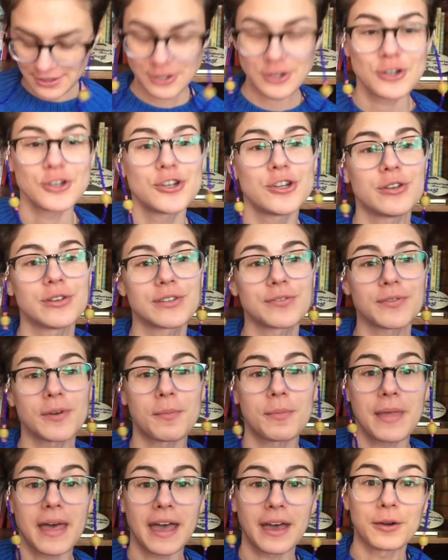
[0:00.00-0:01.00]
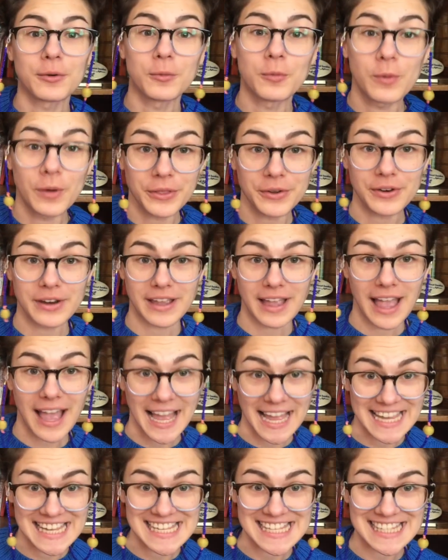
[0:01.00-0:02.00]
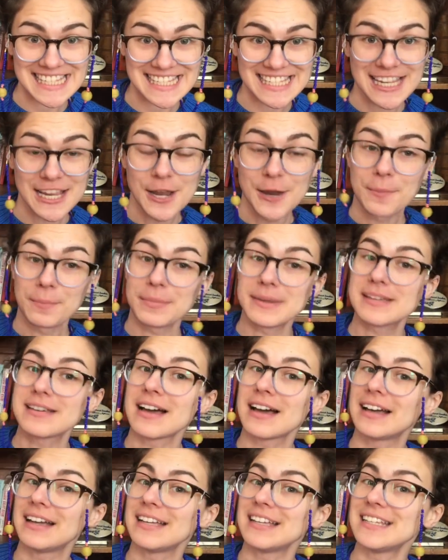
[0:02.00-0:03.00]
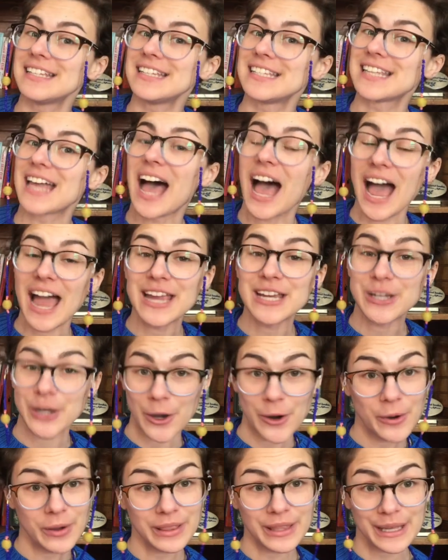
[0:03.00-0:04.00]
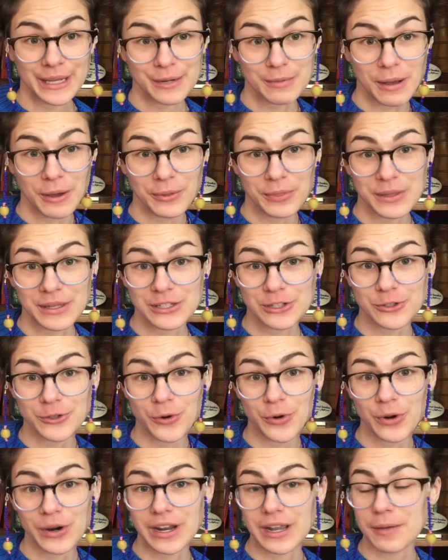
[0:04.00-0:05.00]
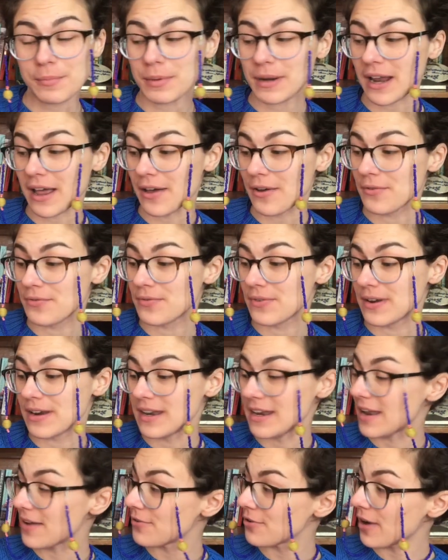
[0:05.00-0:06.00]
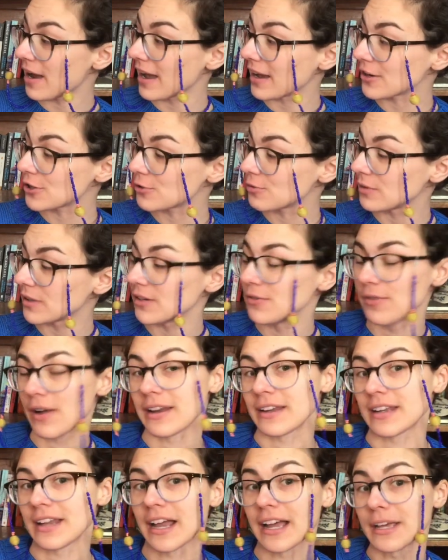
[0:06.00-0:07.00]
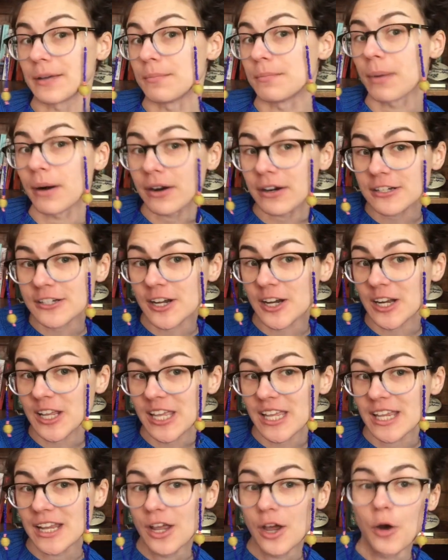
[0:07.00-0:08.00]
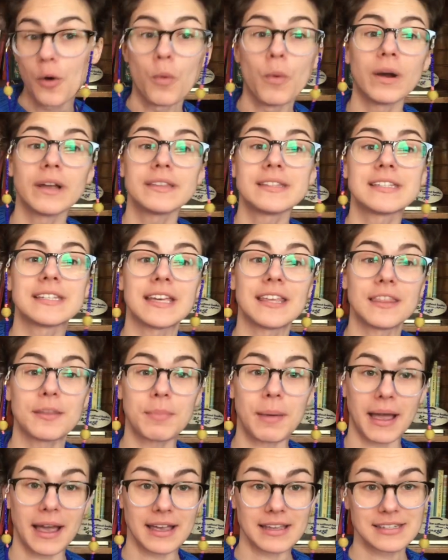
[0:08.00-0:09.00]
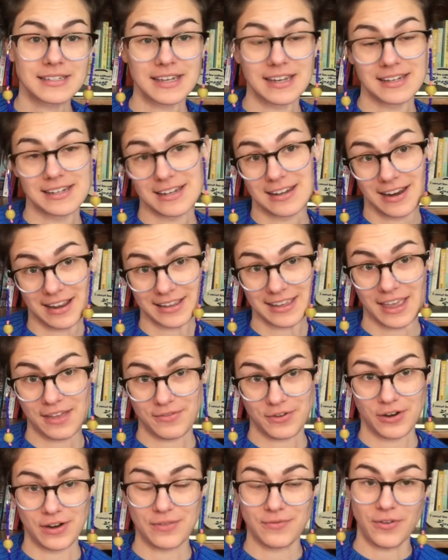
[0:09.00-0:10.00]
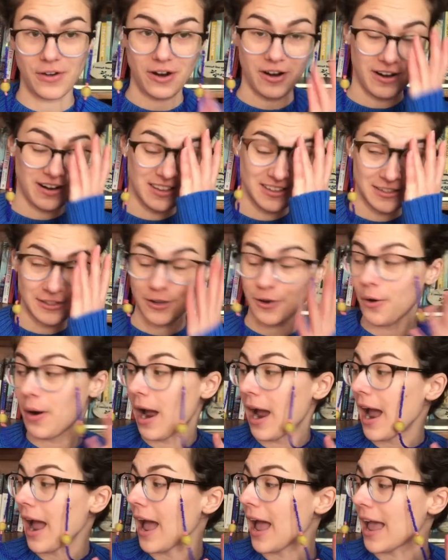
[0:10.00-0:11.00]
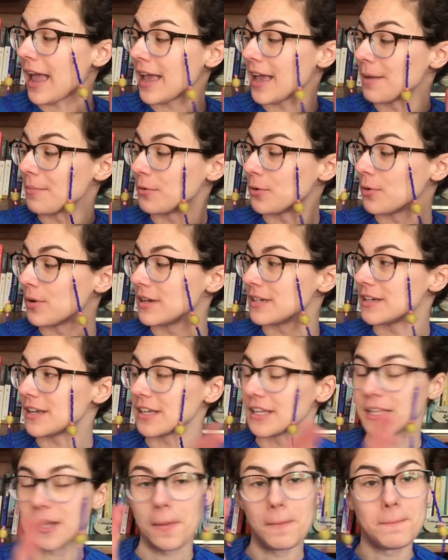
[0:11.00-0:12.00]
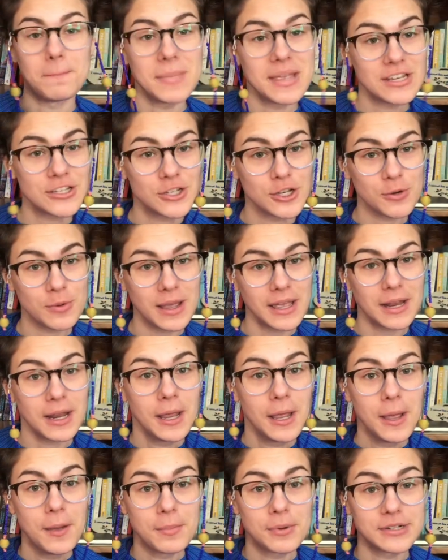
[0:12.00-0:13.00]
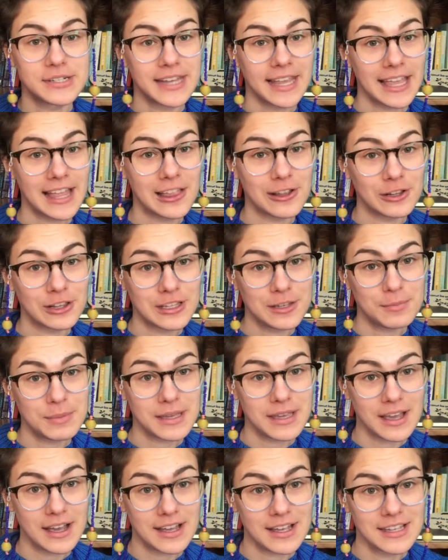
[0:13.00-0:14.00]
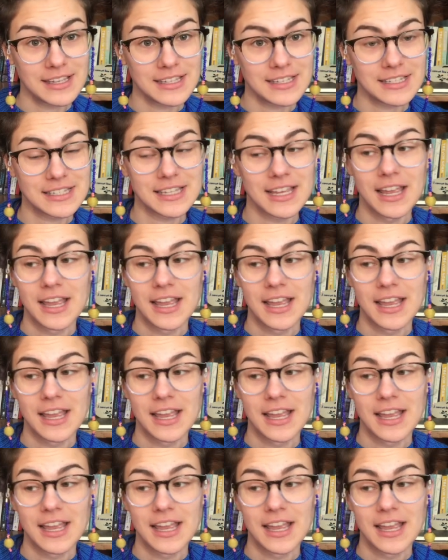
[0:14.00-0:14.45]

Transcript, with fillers: to choose from that Wuthering Heights because I know a lot about this story but have never actually read it. I embarked on it once in the past and did not get very far and so I am going to commit to it particularly because